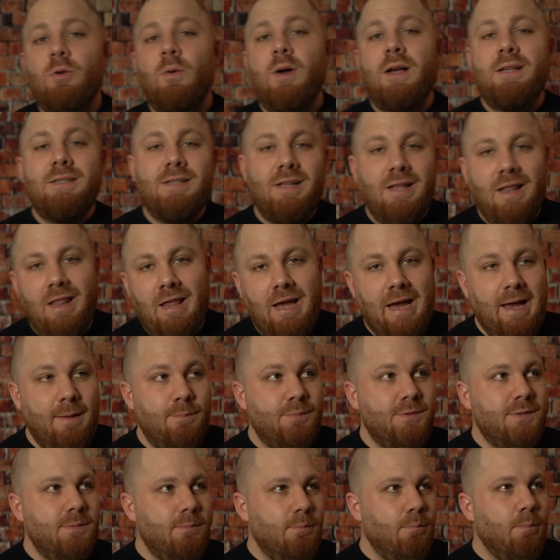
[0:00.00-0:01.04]
has
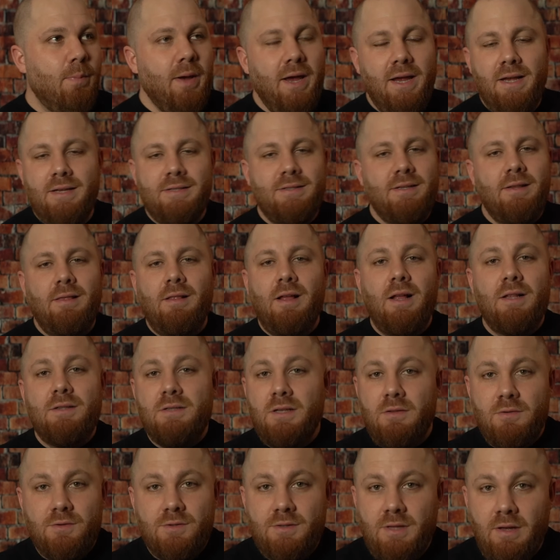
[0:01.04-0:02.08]
claps and bass and lots of
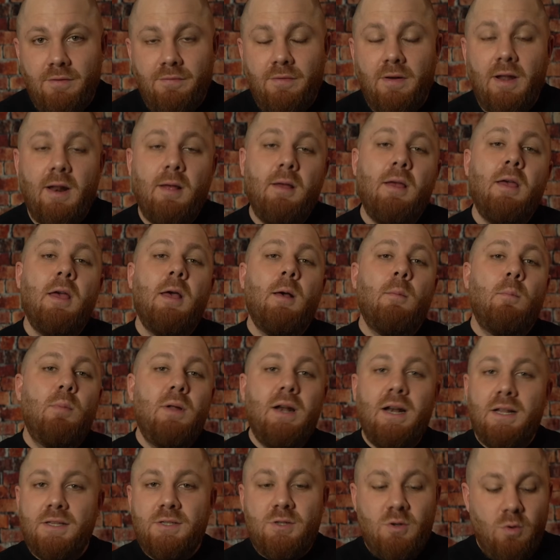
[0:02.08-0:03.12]
other stuff on it, but
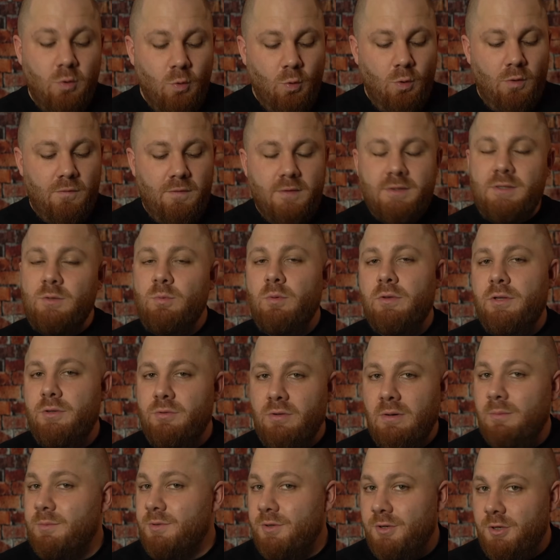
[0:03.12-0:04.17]
at its core, this is what the
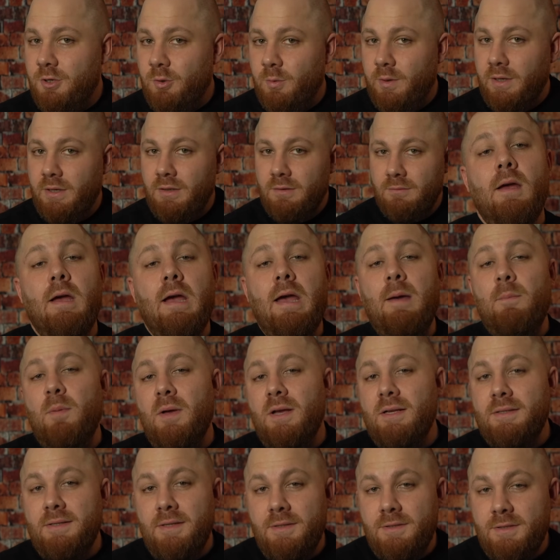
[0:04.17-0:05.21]
drums are doing. And
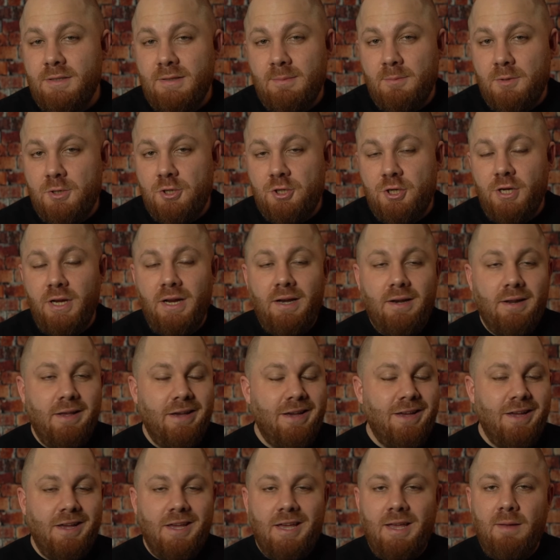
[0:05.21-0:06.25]
because this is a machine, it
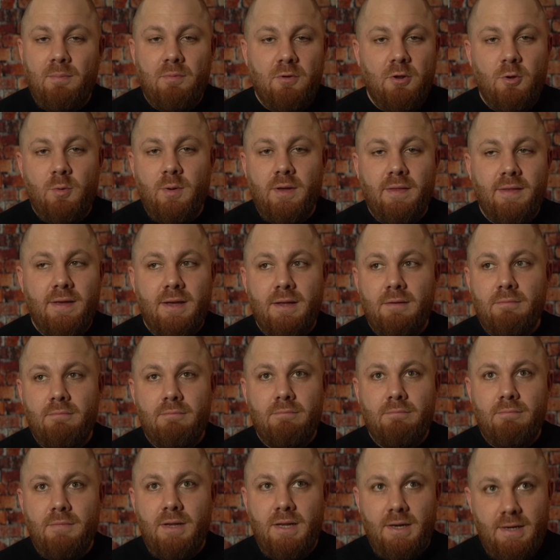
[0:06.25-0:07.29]
can keep doing that
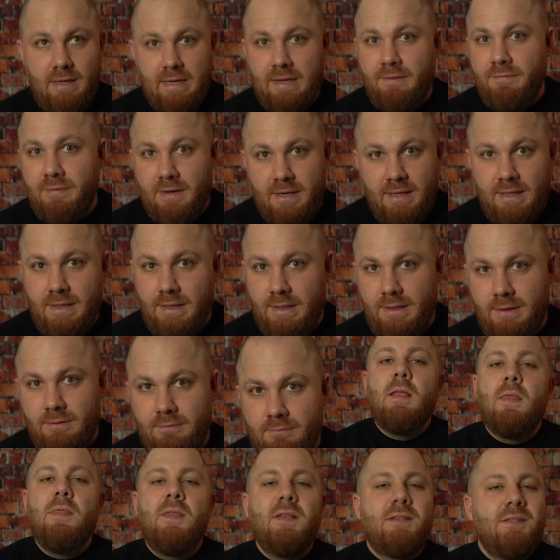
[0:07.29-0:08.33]
indefinitely.
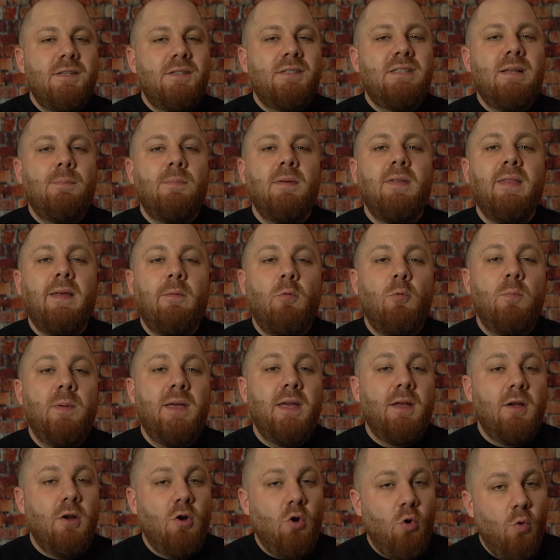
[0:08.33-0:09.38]
This is something that would be
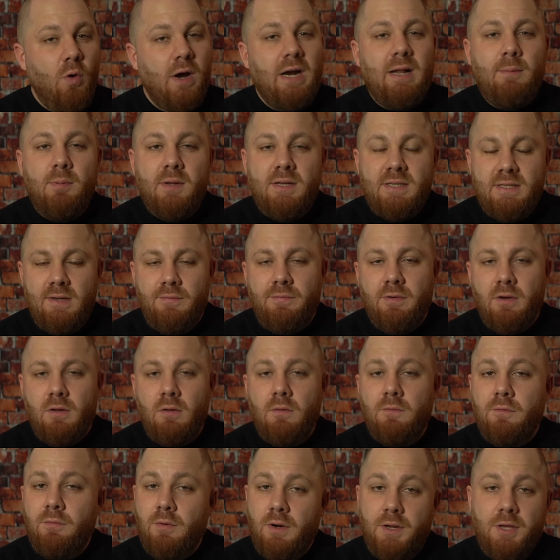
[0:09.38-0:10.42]
incredibly
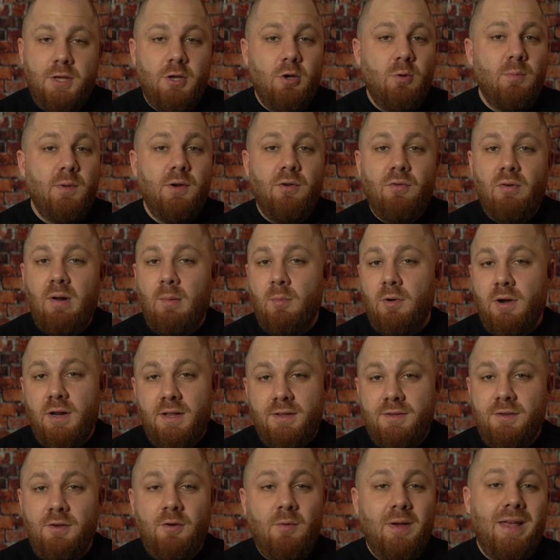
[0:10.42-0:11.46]
difficult for a human drummer to
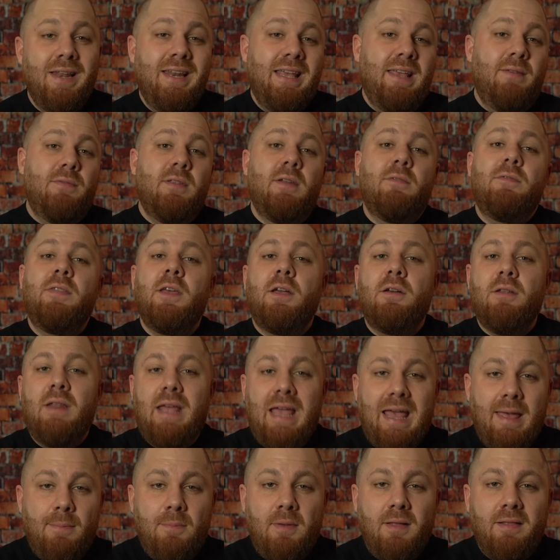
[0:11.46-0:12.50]
do, and even if they could
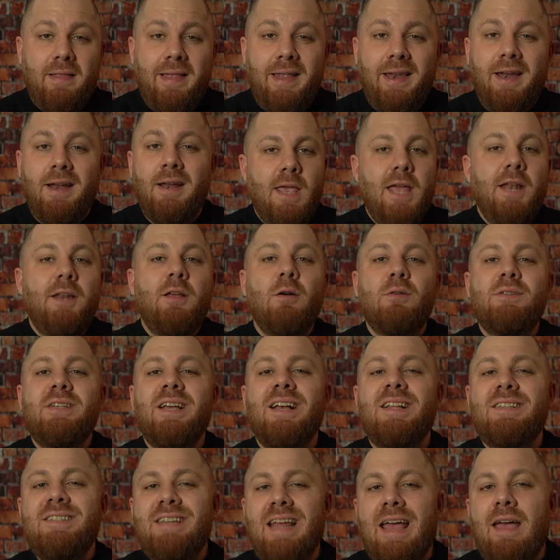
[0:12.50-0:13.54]
emulate it, it goes
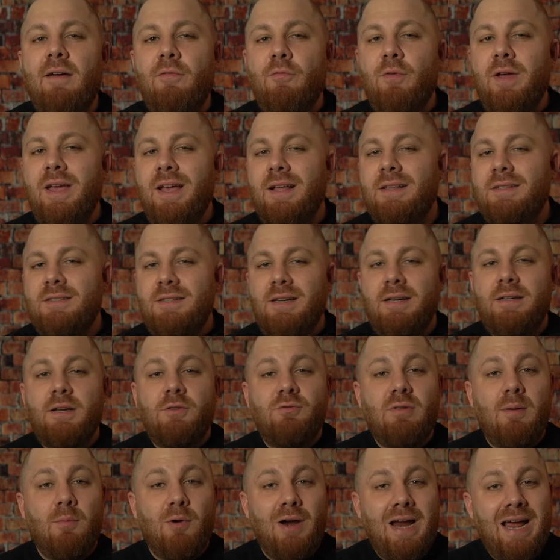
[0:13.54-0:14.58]
against every instinct a
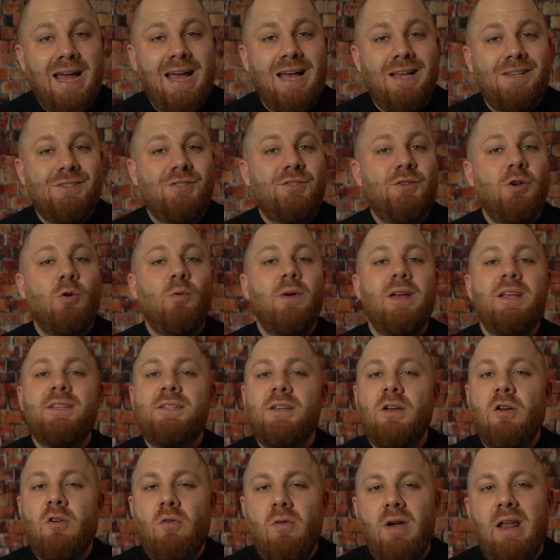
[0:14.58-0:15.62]
drummer has, so it's
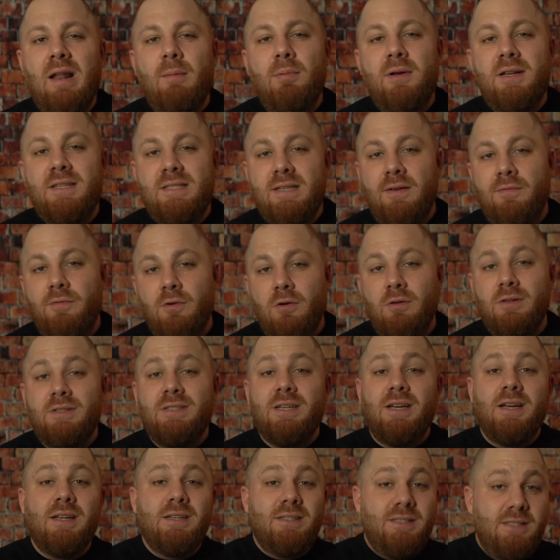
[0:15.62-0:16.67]
incredibly difficult to
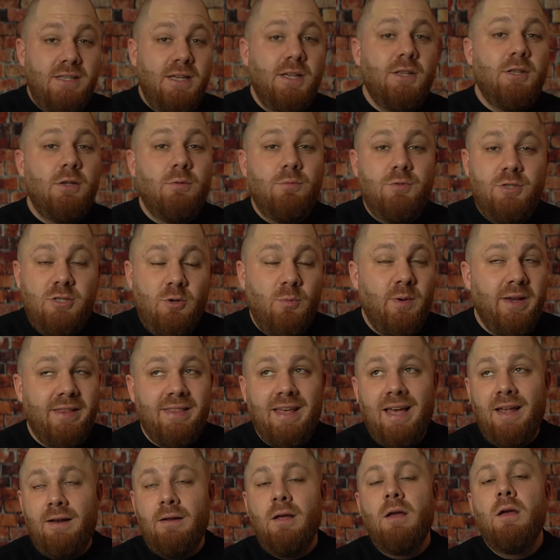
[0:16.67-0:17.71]
continue doing
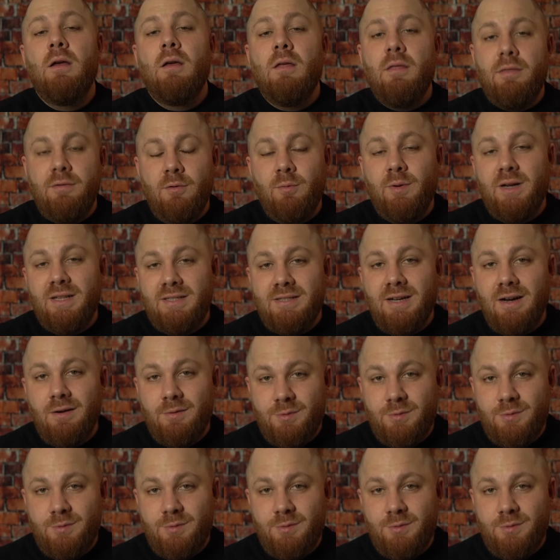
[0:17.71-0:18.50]
that through an entire